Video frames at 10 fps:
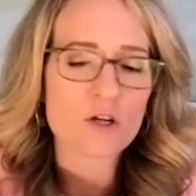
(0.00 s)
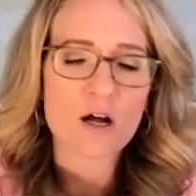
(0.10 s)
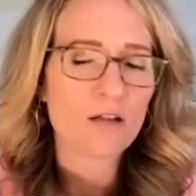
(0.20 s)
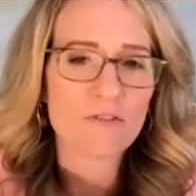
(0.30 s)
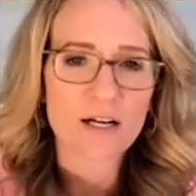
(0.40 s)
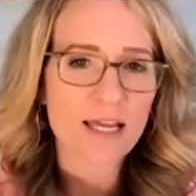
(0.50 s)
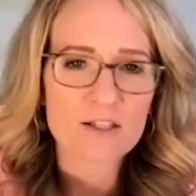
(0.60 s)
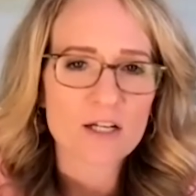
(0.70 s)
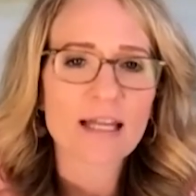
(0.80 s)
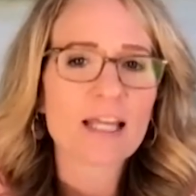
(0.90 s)
All of our
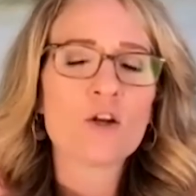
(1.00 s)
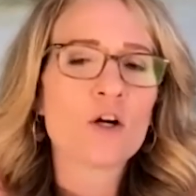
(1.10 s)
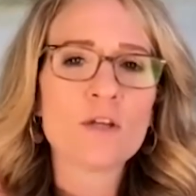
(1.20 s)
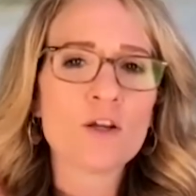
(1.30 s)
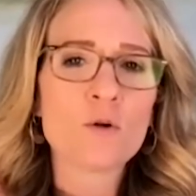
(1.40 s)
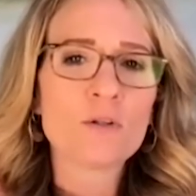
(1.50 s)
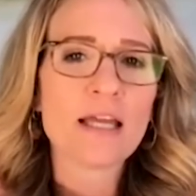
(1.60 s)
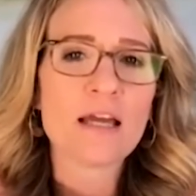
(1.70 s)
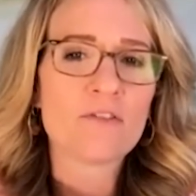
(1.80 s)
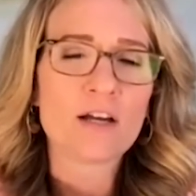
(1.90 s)
kids are like, you don't
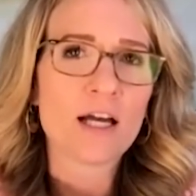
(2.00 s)
live